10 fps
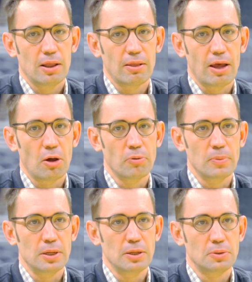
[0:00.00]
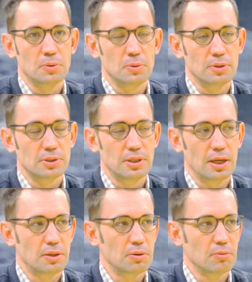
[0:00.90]
allowed me to this
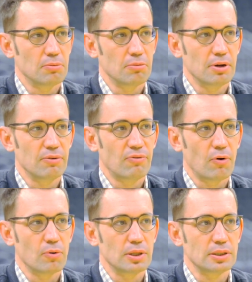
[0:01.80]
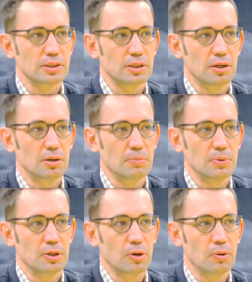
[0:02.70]
day to refocus,
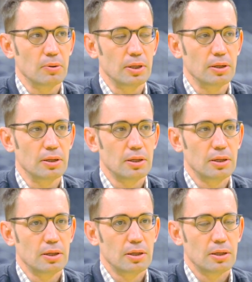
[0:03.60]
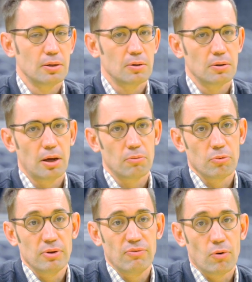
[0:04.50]
um, you know, and, or not
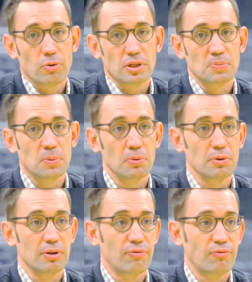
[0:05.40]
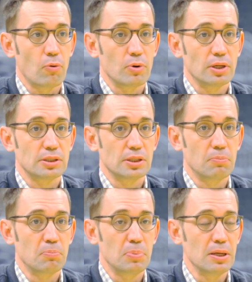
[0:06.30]
refocus, but really focus
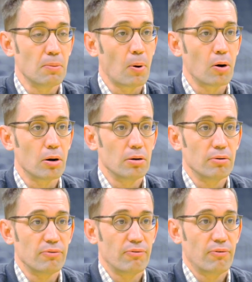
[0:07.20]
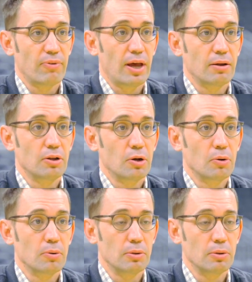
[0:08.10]
and be a part of, of that, you know,